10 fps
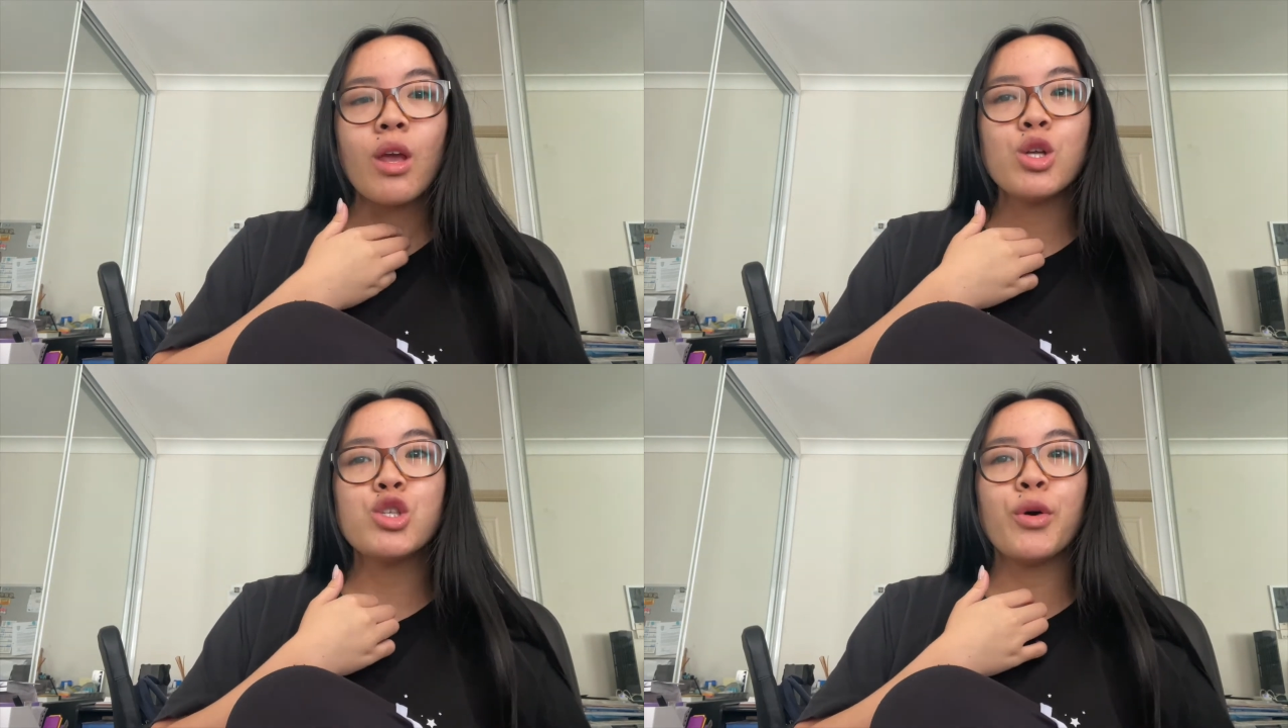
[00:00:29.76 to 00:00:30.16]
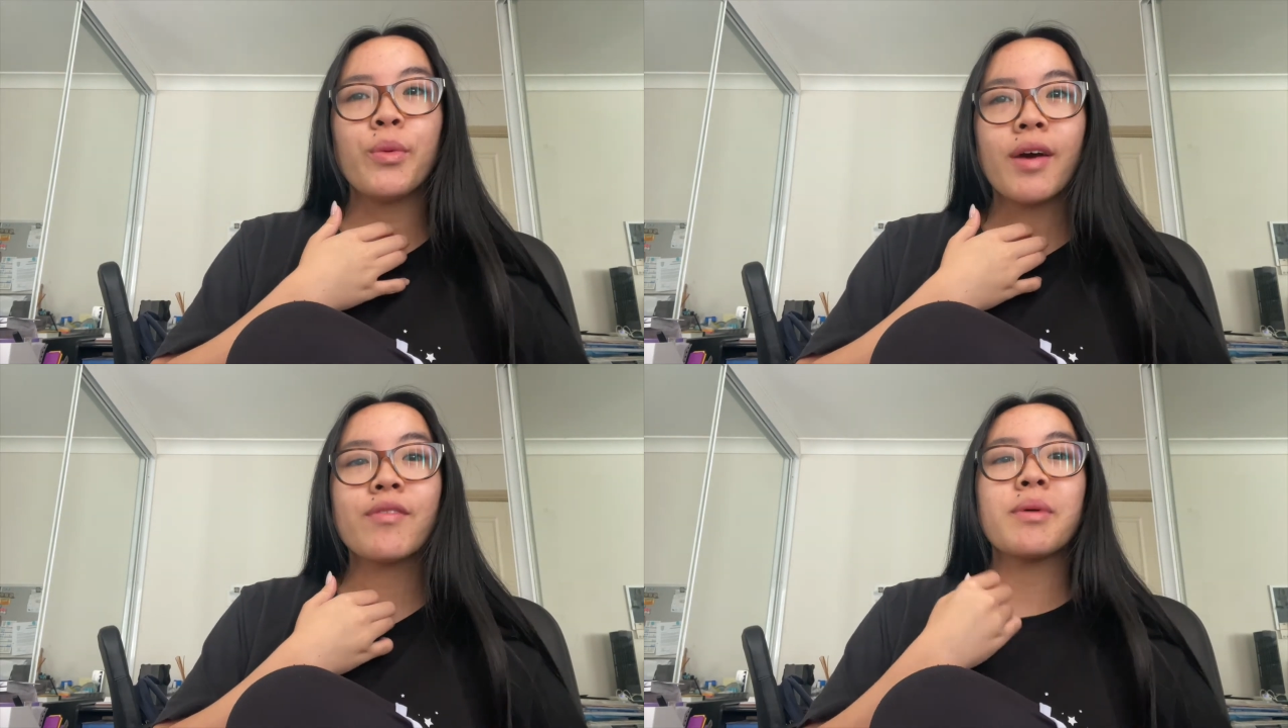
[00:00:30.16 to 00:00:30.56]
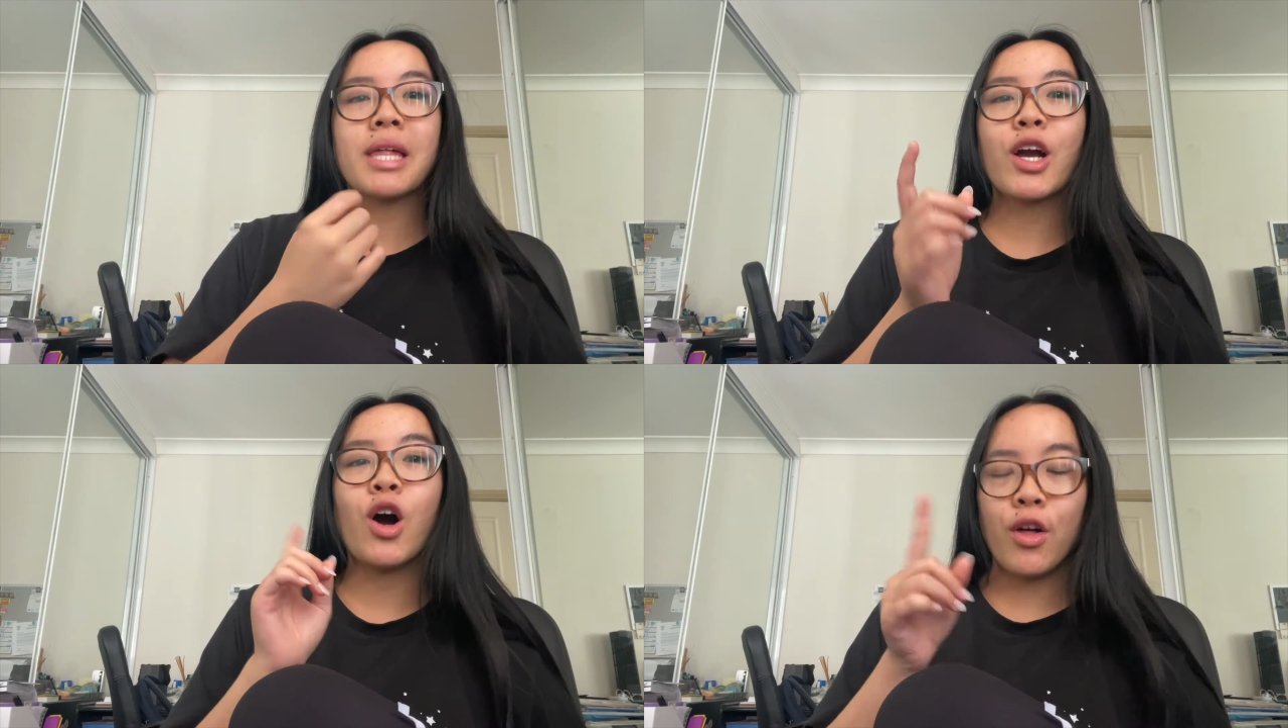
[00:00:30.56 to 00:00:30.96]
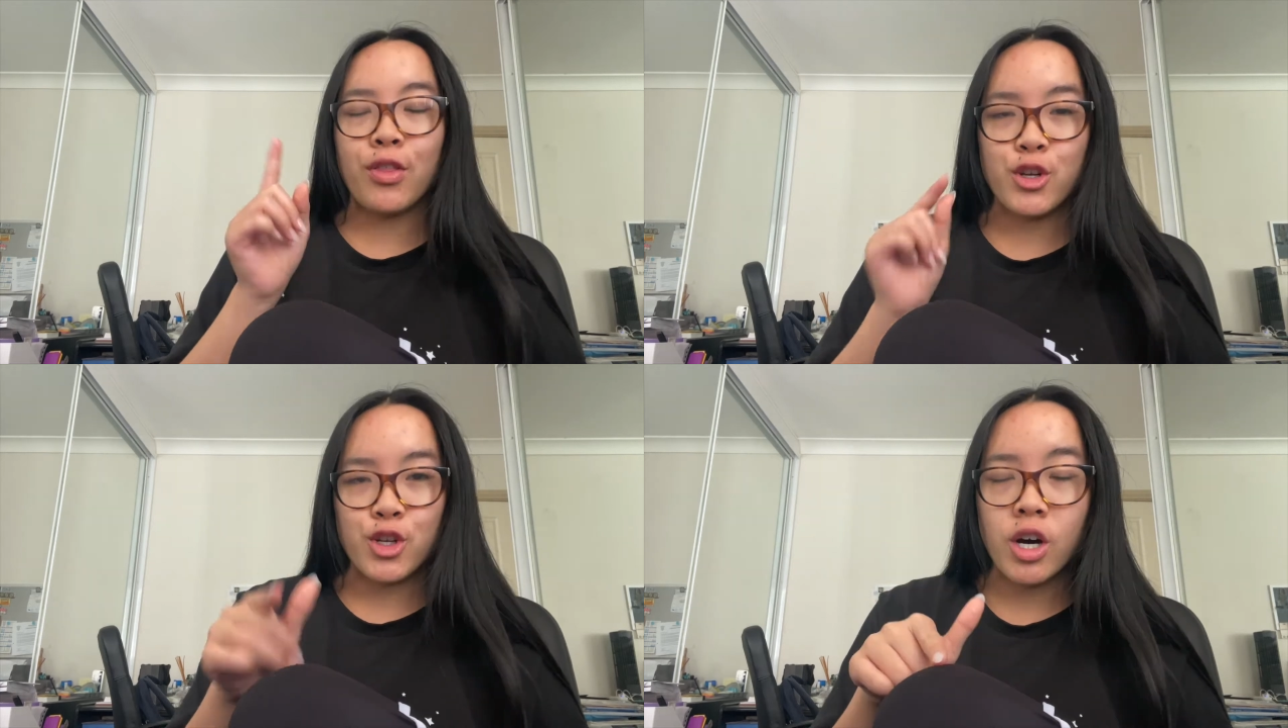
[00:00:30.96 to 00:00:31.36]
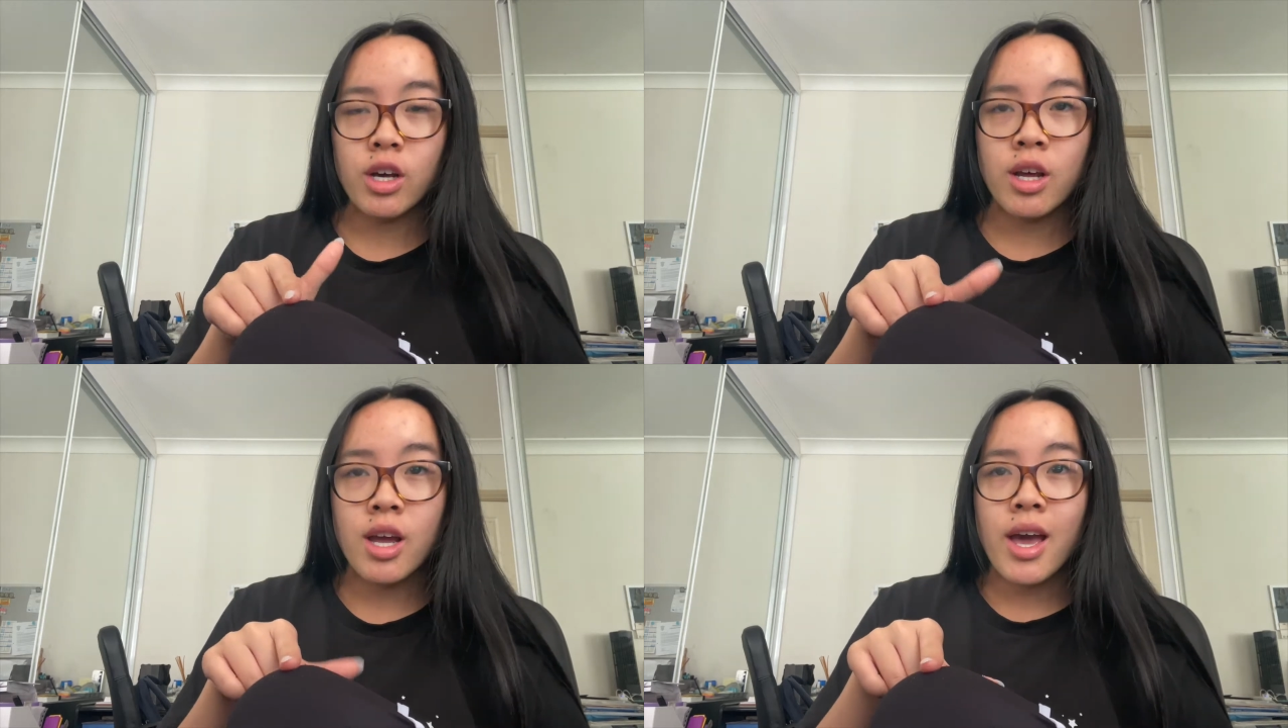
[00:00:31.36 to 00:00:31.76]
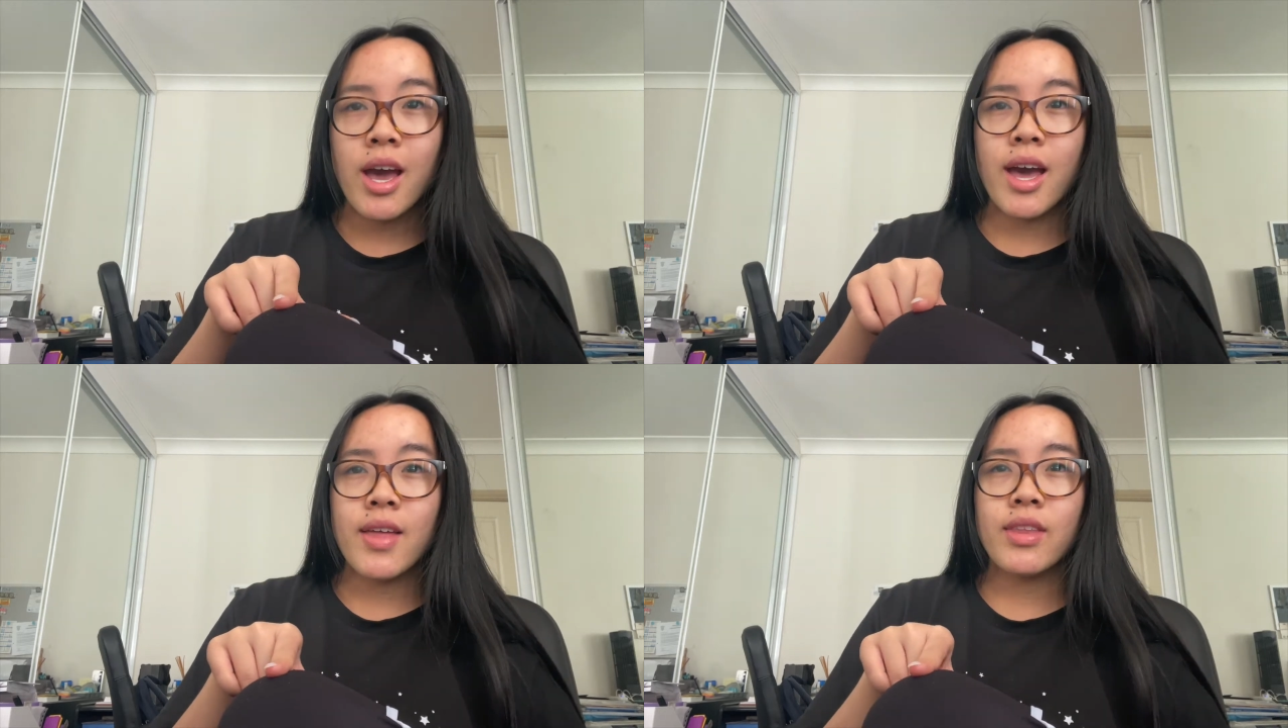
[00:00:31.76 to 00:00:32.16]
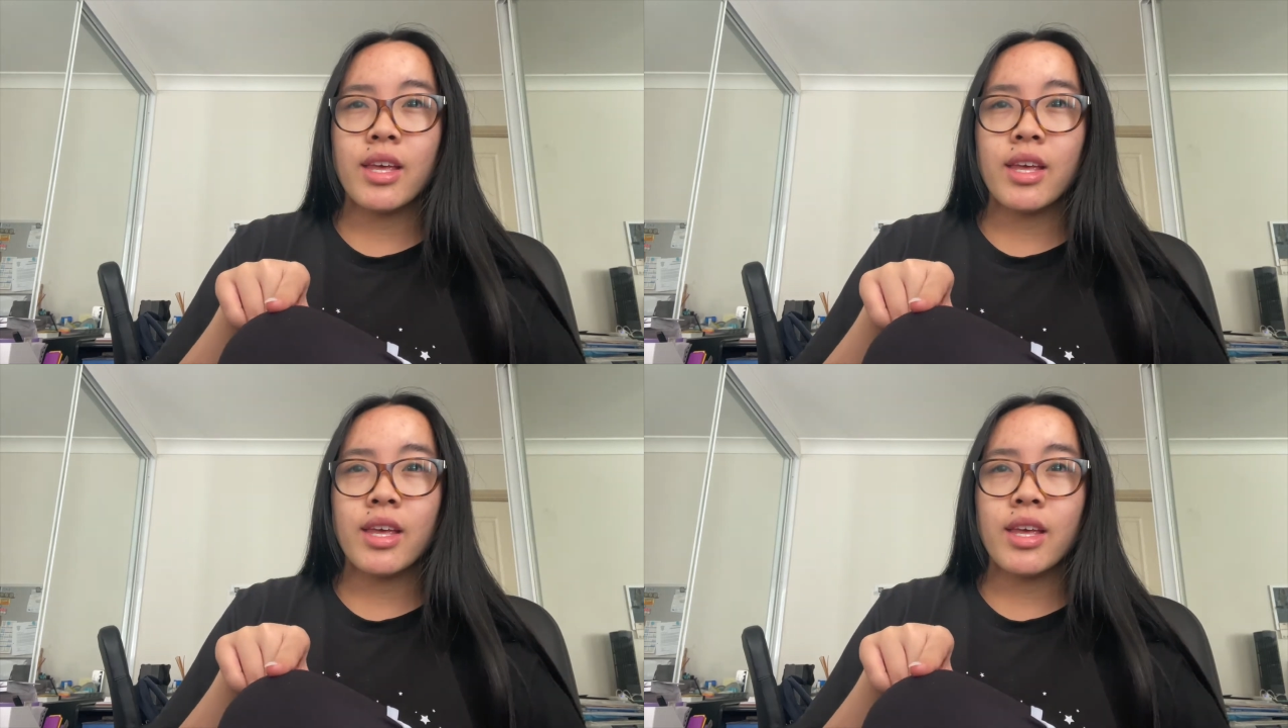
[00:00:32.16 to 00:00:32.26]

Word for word: So we have to be like on the dot. And